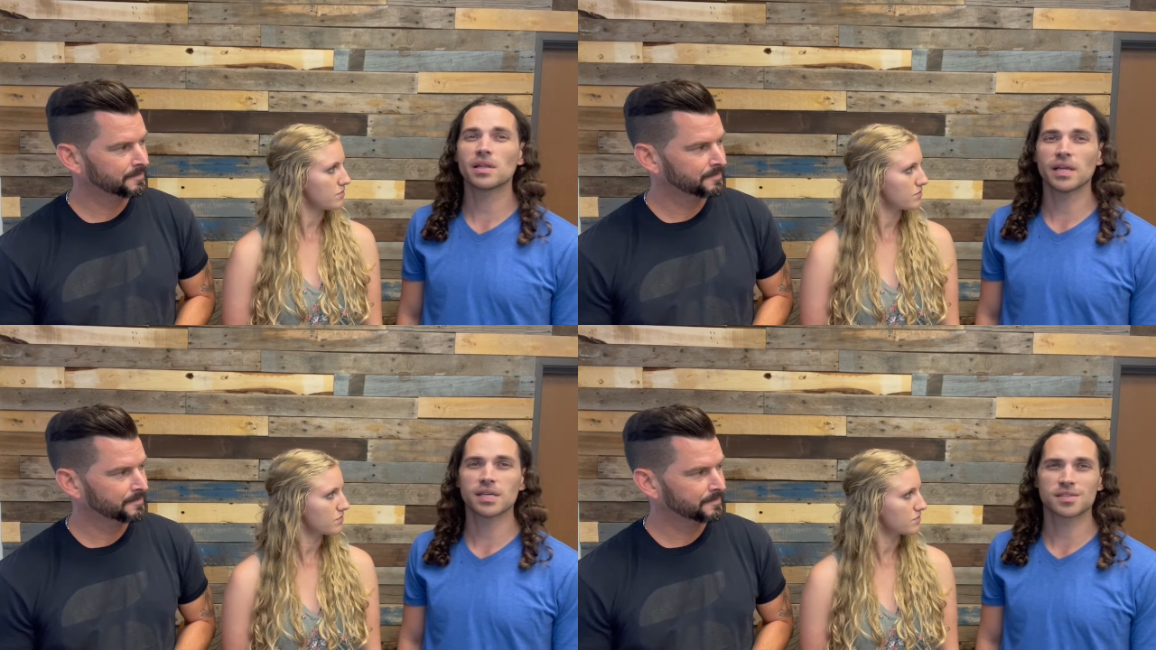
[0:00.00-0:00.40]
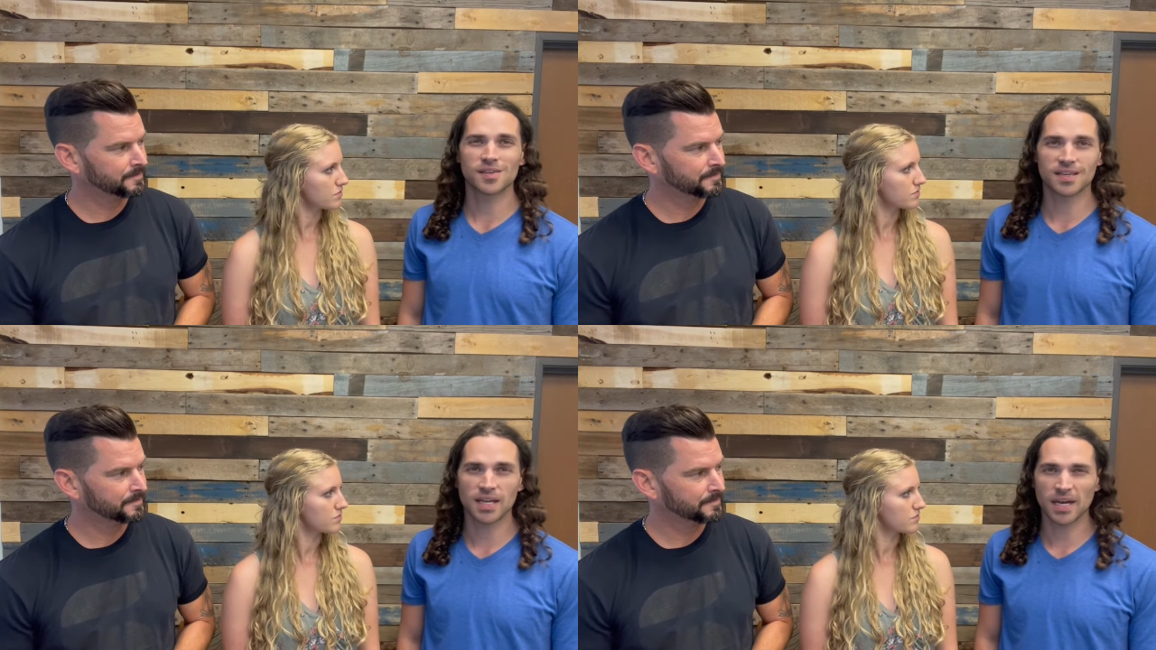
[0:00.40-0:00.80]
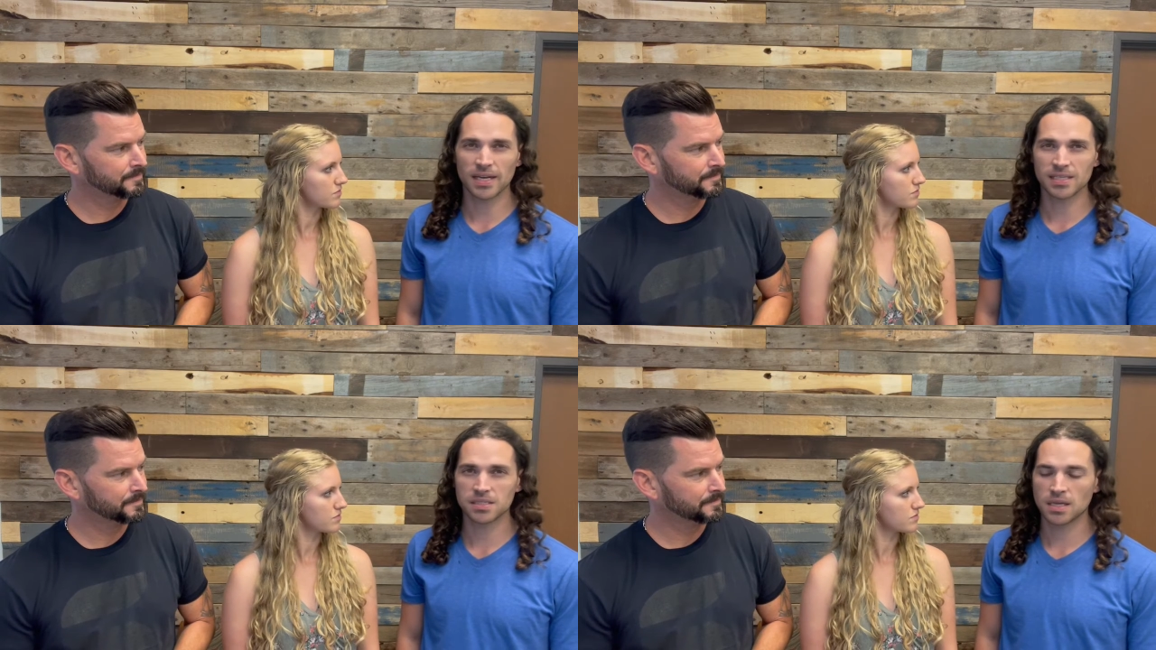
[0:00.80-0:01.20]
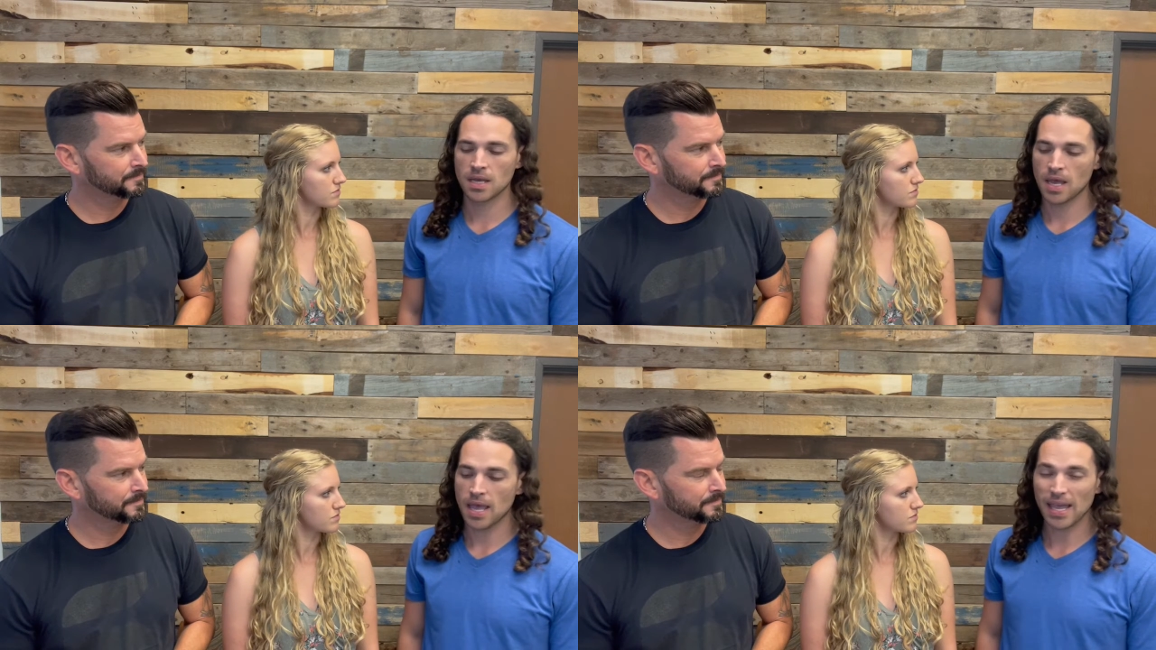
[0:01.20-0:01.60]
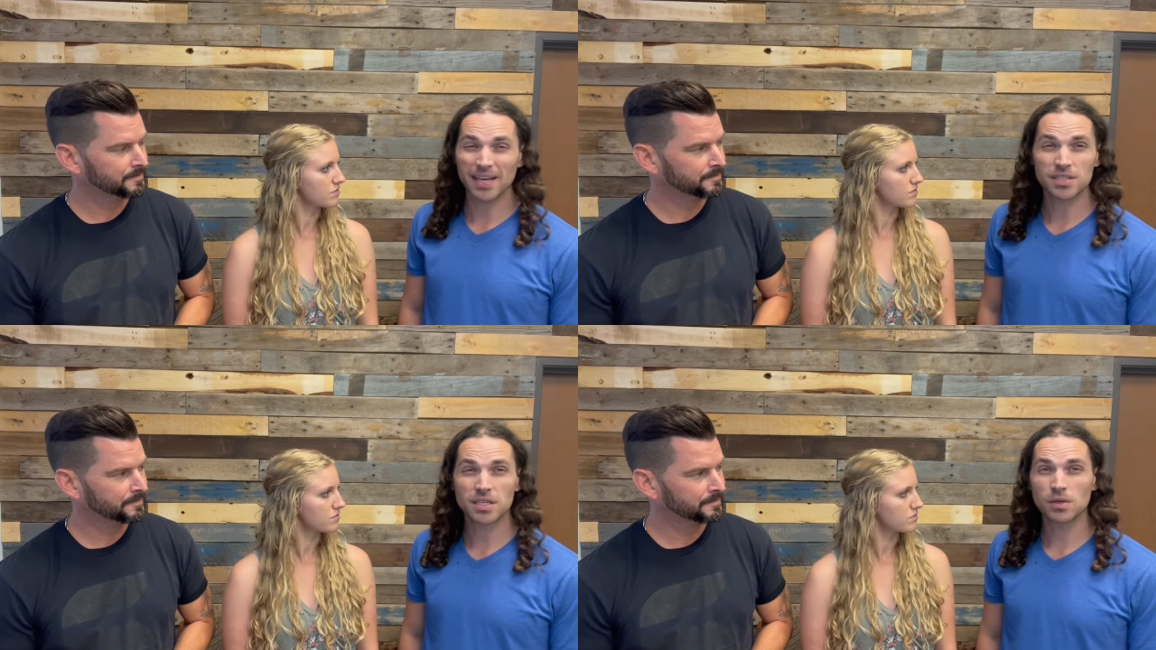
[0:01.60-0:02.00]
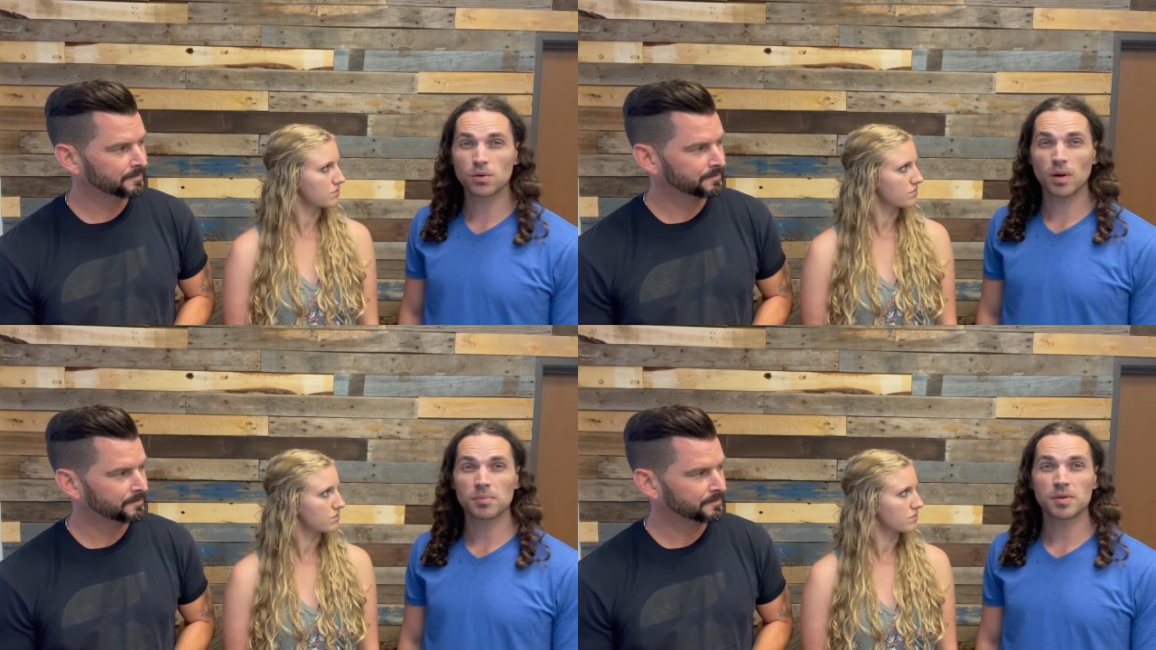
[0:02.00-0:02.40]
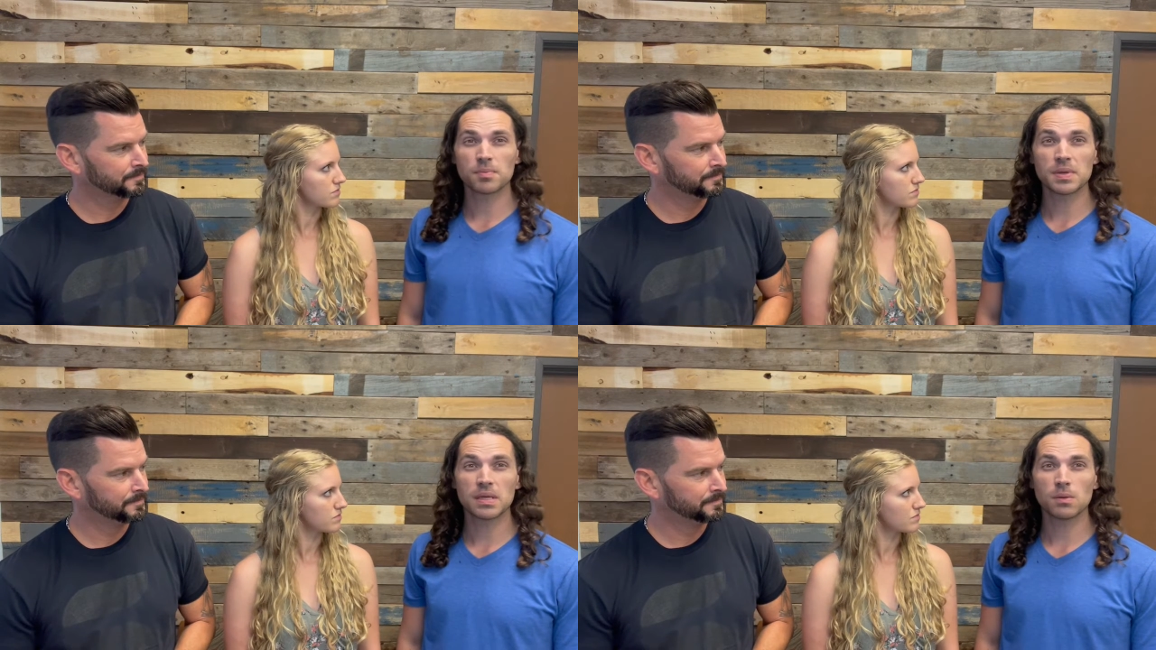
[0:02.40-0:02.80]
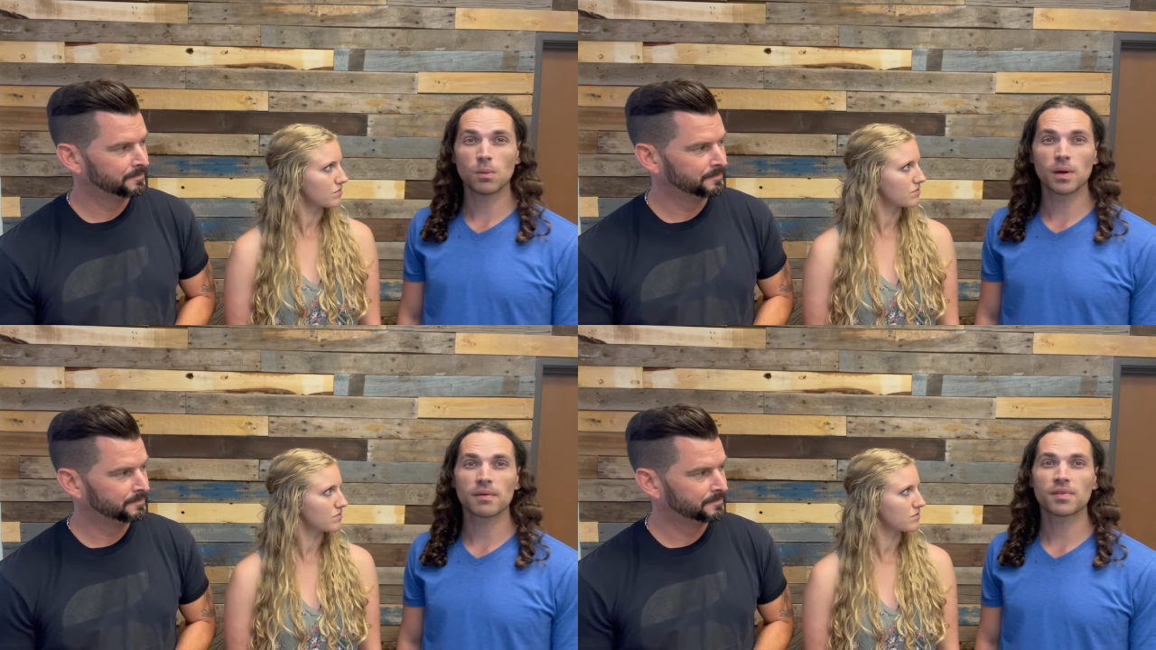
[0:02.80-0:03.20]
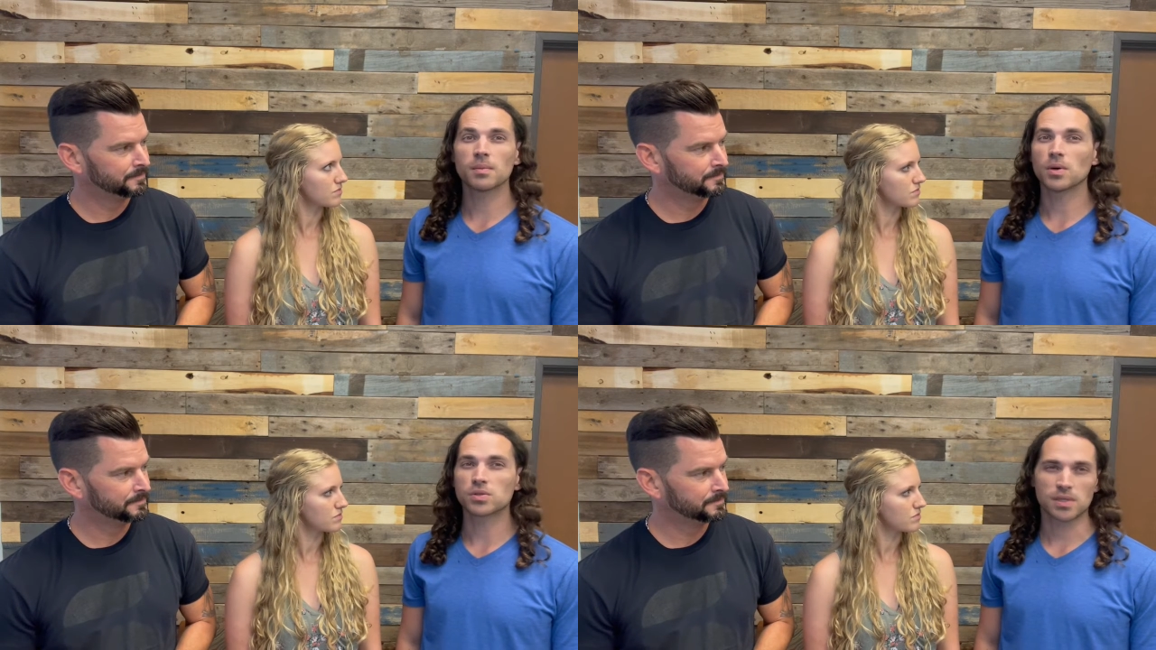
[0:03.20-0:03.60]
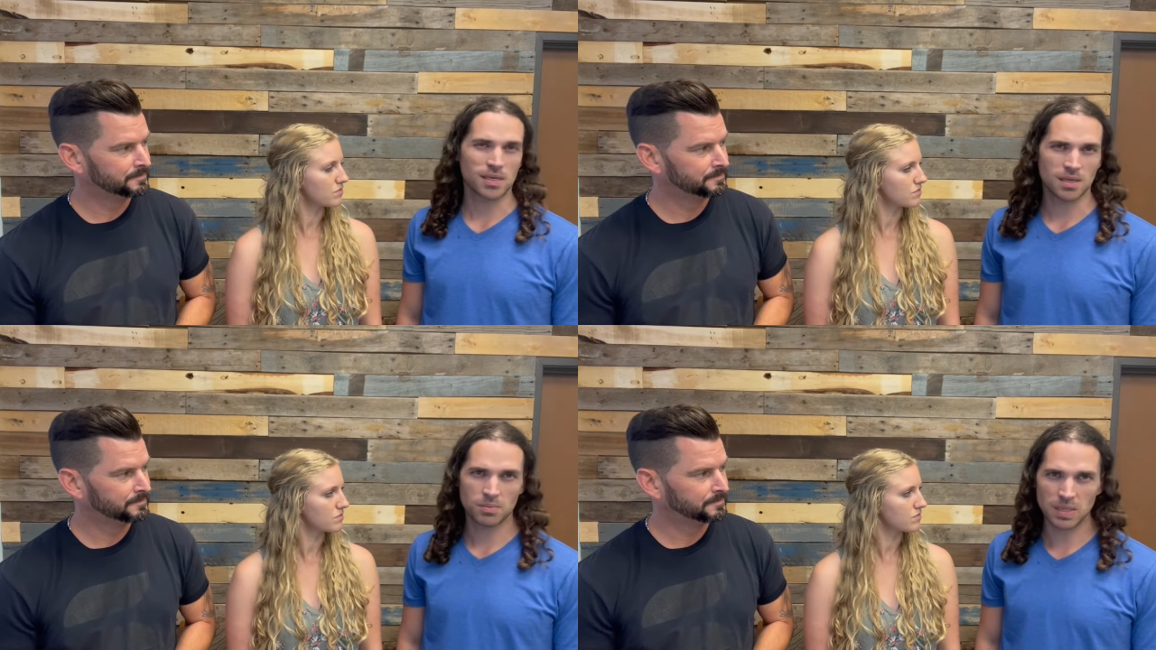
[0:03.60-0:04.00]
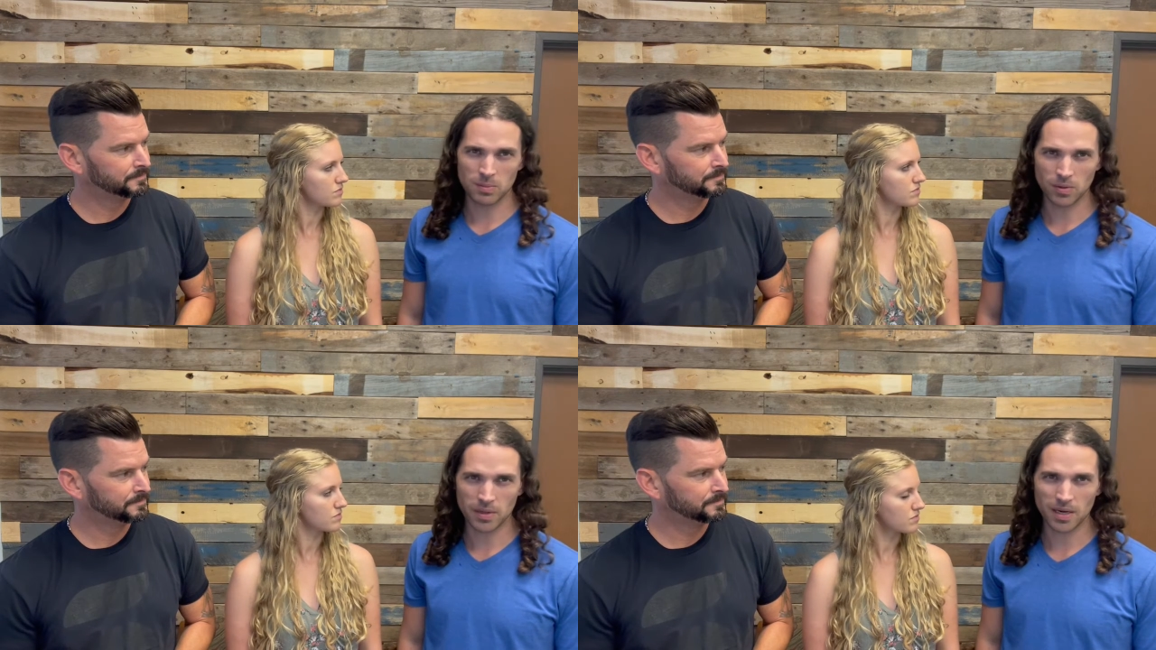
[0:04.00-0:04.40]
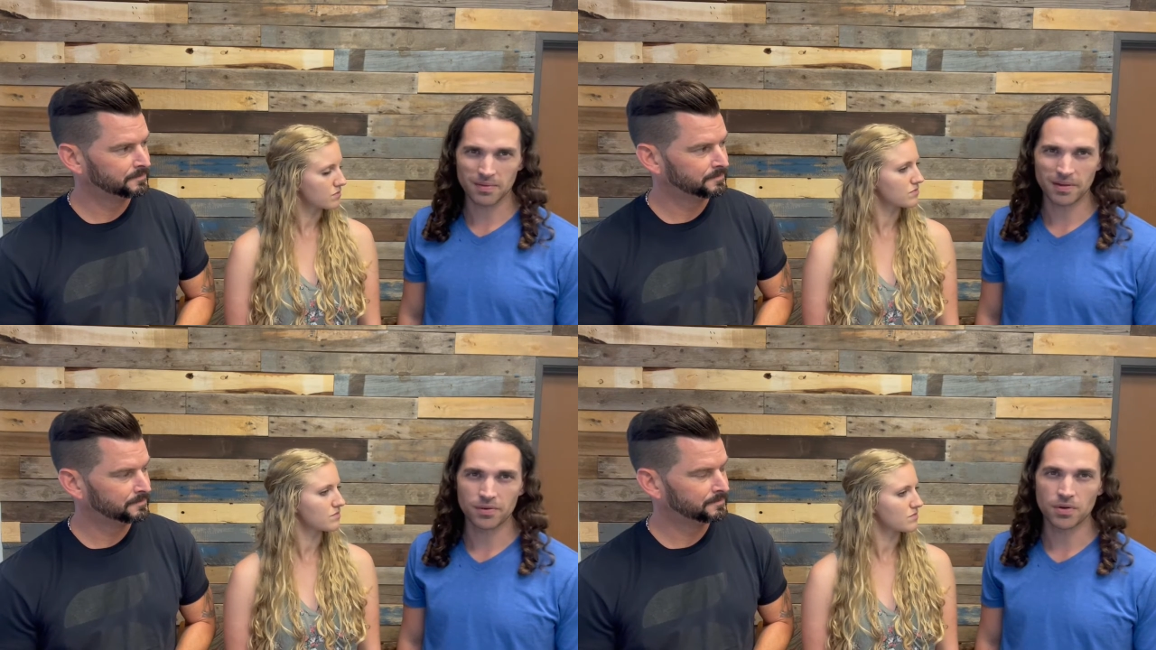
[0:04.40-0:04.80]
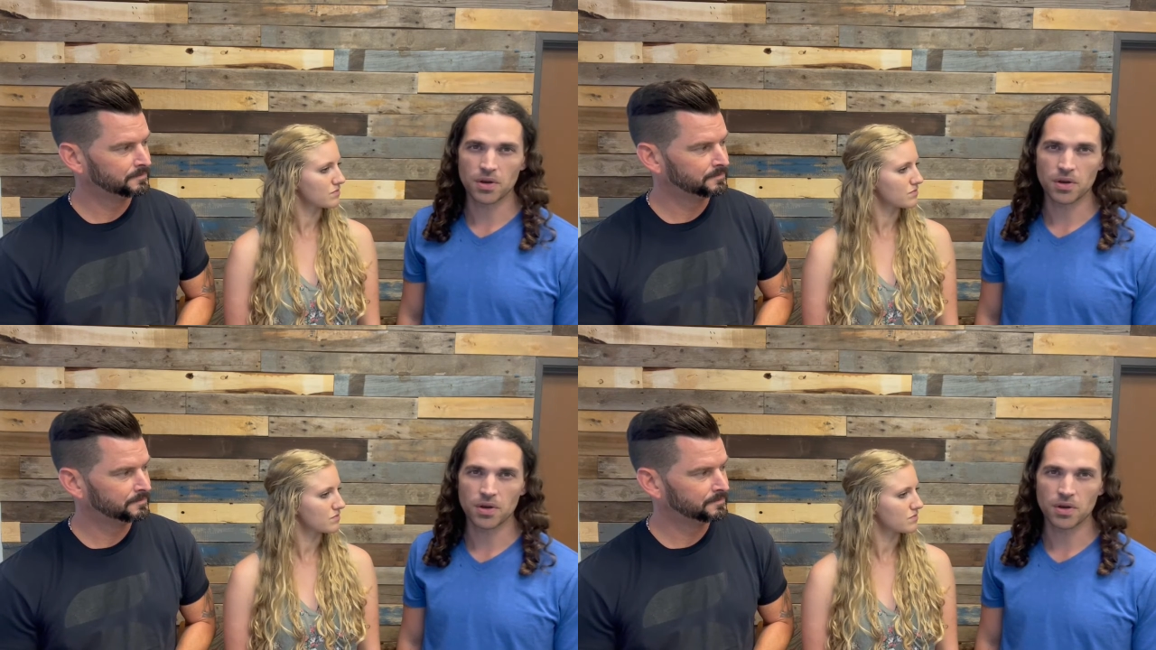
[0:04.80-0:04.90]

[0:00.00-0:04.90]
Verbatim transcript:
Speaker 1: less than kind and she grew up to be one of the most kind people that I've ever